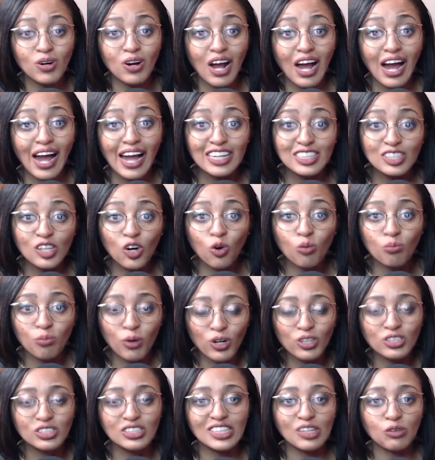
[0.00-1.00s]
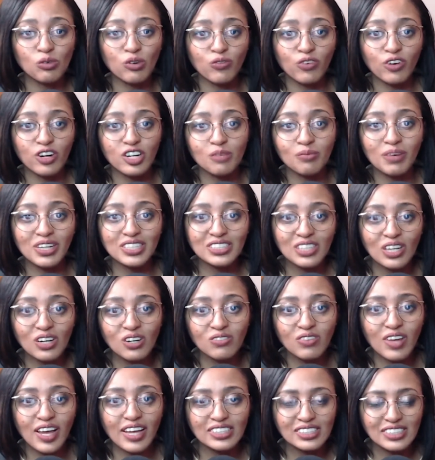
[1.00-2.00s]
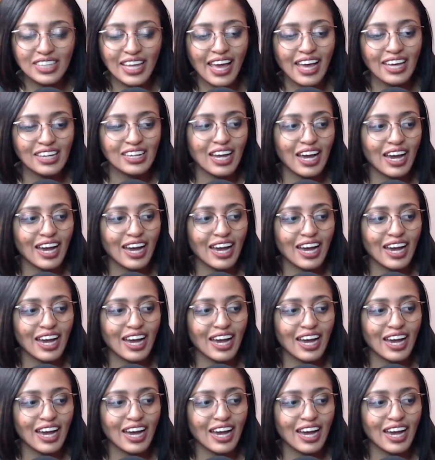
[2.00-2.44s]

I don't personally refer to myself as that.